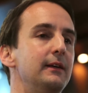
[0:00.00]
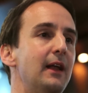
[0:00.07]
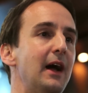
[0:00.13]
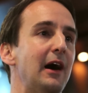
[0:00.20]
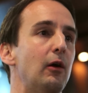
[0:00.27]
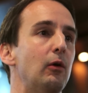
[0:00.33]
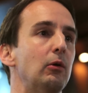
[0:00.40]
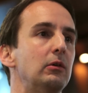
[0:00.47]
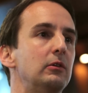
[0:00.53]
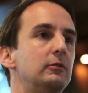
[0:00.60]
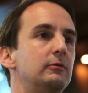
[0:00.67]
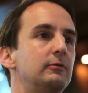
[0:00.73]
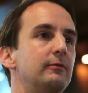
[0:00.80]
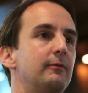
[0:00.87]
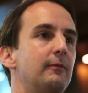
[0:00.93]
Now,
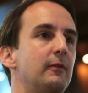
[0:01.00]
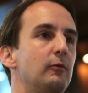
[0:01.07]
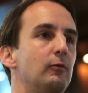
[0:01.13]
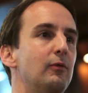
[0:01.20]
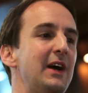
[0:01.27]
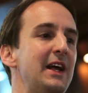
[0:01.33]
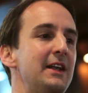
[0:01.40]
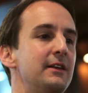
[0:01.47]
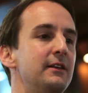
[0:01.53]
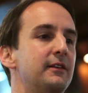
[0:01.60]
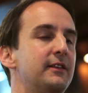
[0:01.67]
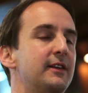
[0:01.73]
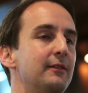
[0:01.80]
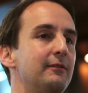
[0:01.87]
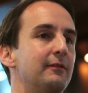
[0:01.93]

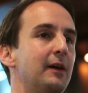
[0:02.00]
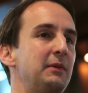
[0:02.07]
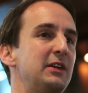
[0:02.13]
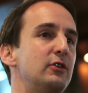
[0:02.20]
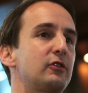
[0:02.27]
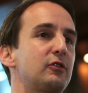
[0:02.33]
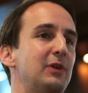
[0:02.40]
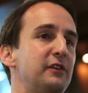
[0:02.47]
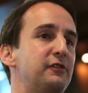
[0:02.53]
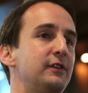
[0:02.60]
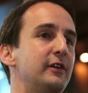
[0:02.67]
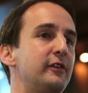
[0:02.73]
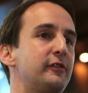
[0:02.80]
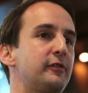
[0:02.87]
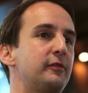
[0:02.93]
your
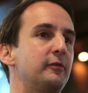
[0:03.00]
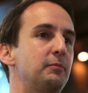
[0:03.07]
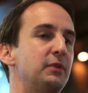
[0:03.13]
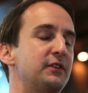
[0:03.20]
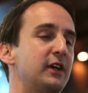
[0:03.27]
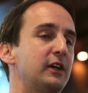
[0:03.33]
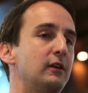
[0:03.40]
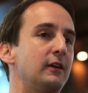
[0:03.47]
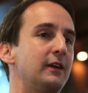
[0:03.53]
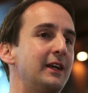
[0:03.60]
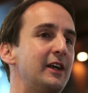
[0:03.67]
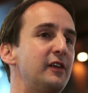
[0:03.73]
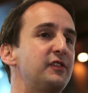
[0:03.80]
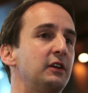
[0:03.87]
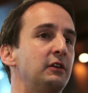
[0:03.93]
question is
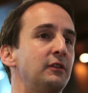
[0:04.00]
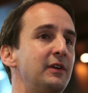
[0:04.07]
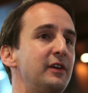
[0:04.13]
particularly, is there a